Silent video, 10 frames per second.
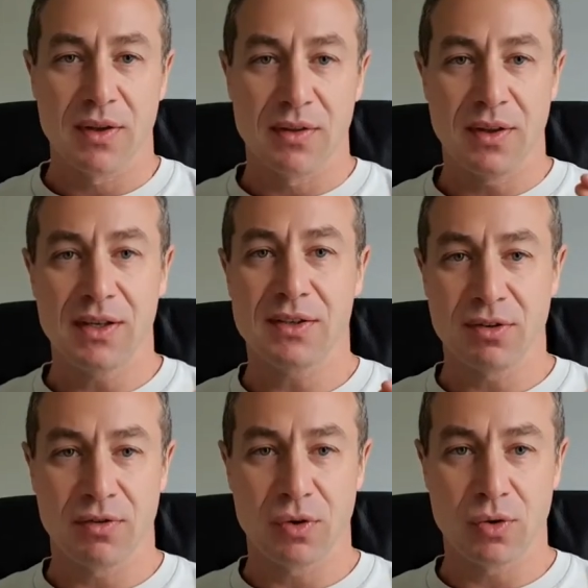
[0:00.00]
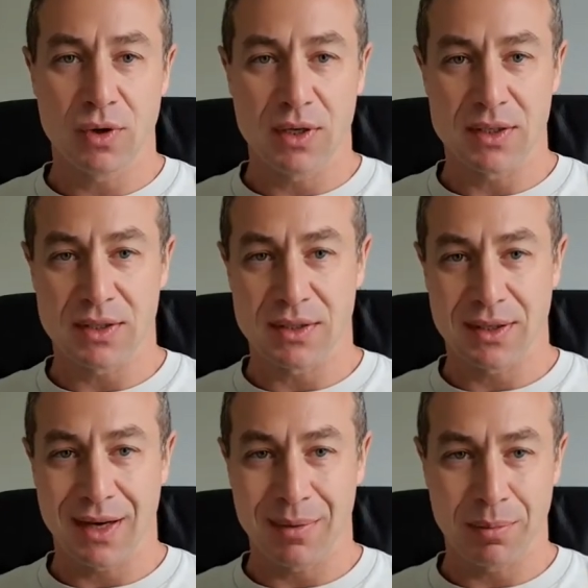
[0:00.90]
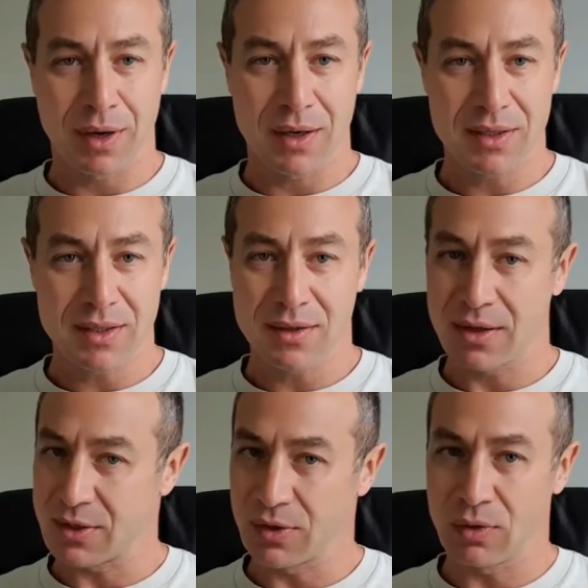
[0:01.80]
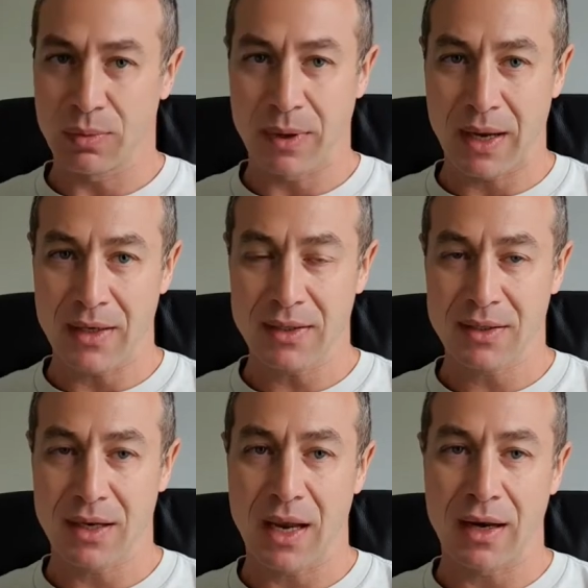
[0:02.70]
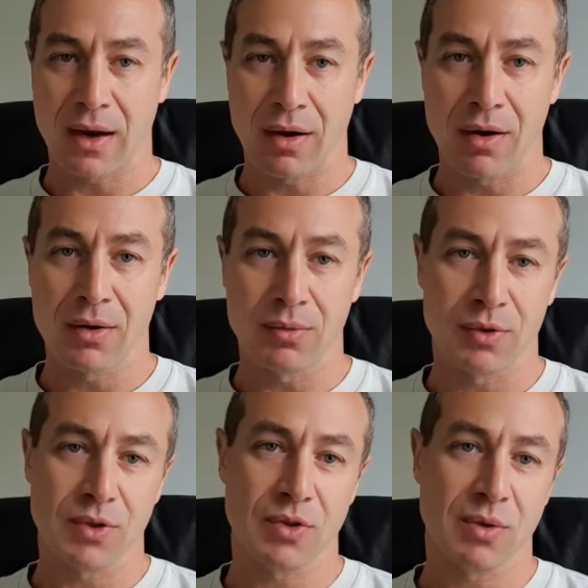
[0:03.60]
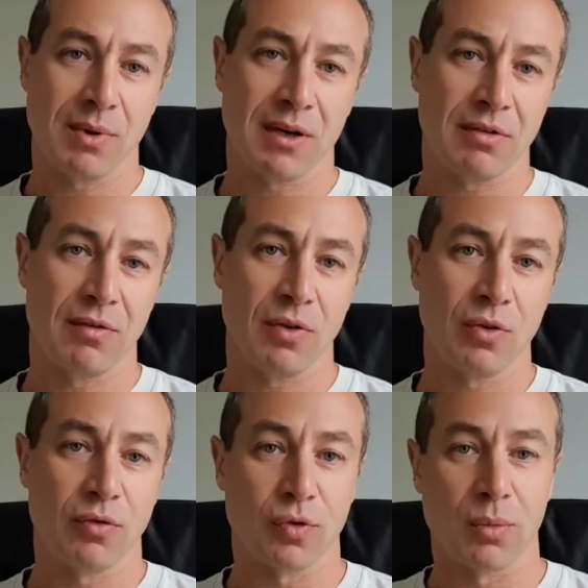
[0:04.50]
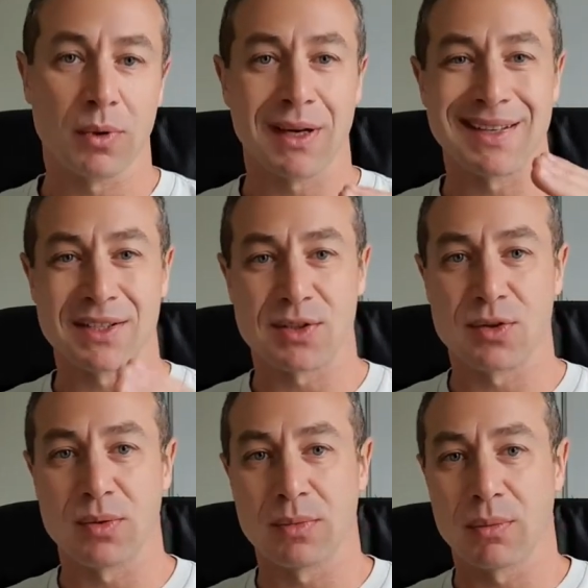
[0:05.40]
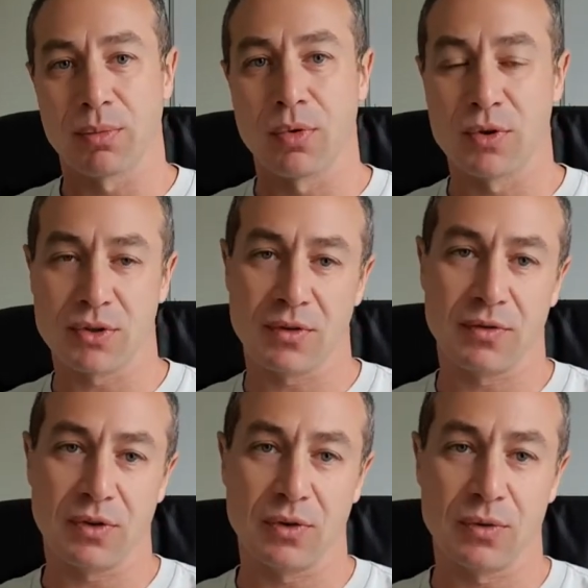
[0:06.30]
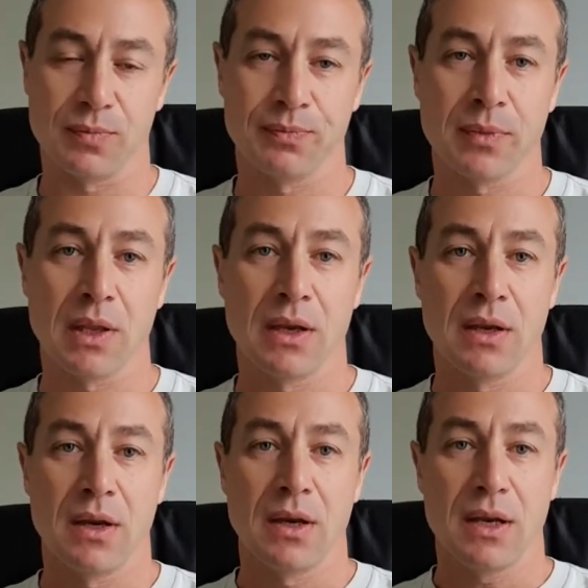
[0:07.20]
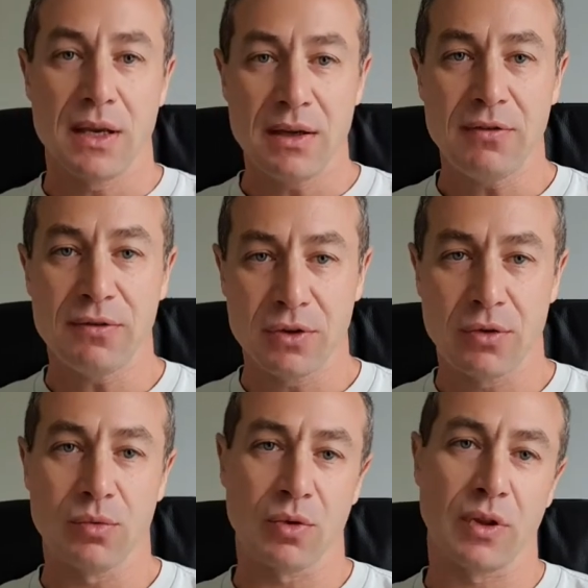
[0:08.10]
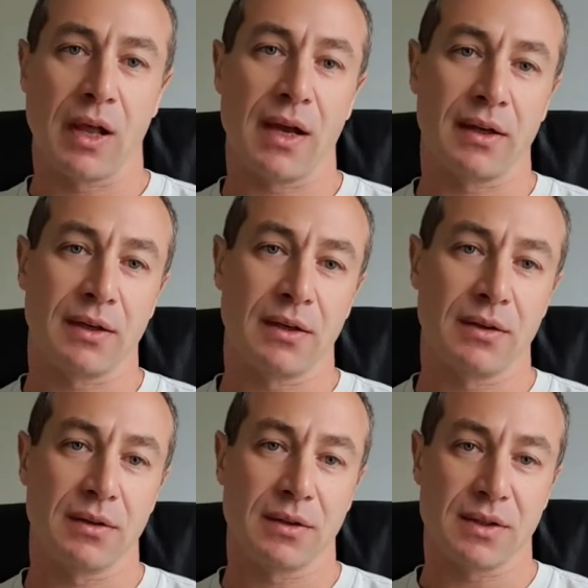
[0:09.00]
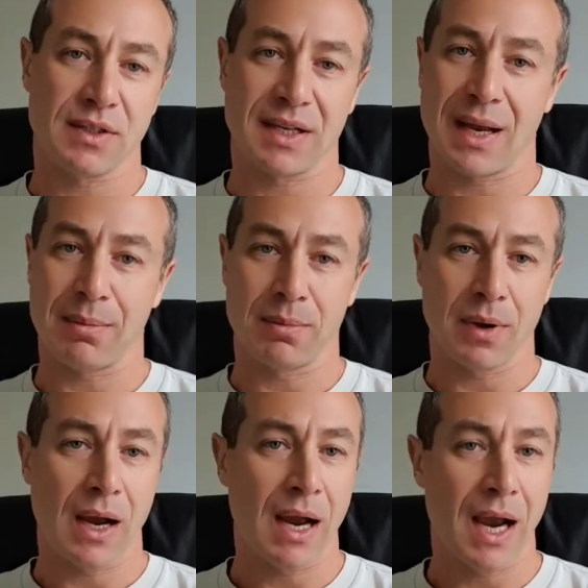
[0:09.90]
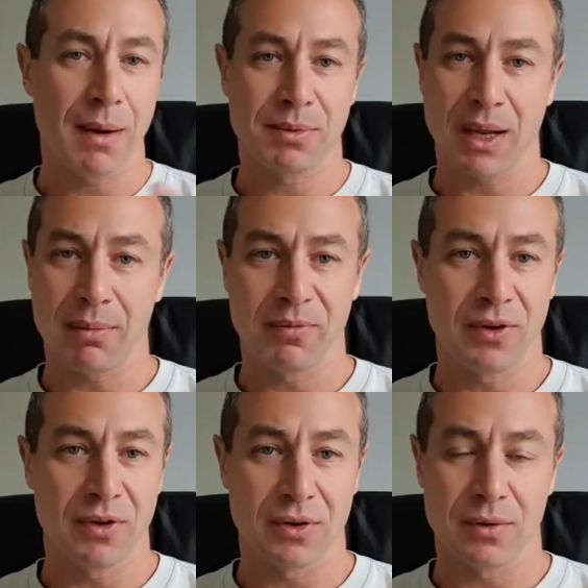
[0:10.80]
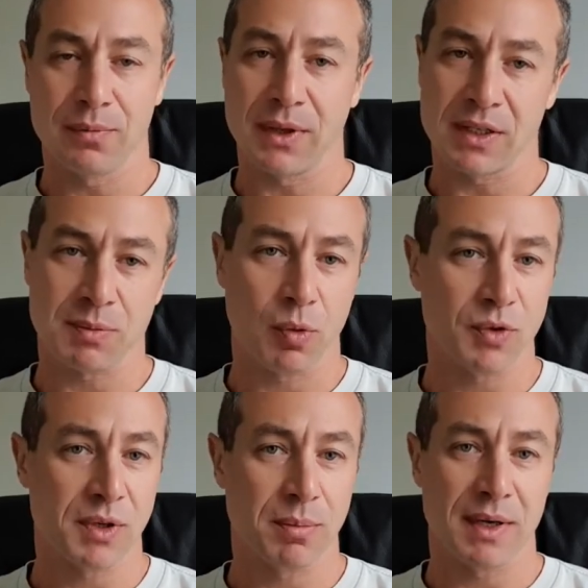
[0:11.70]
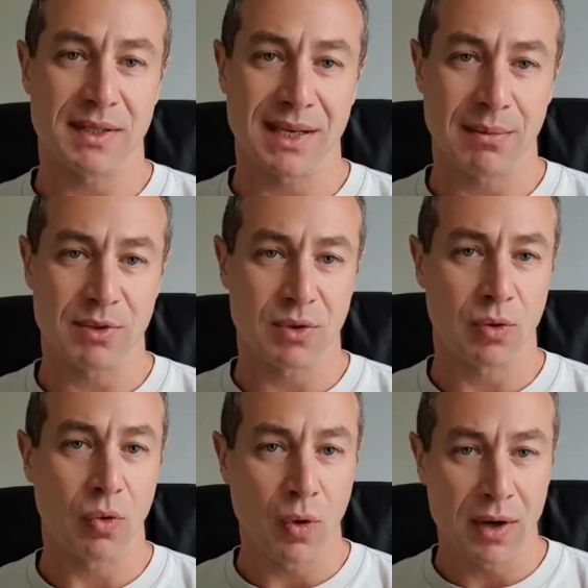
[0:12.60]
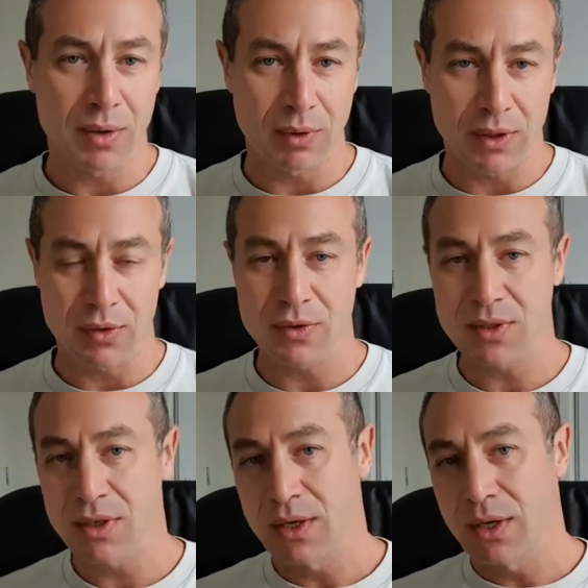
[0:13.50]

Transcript: this review is unbiased, there's no BS, and I wanted to make review from consumer point of view. If you would like some hyped up video that's sponsored by Samsung or anyone else,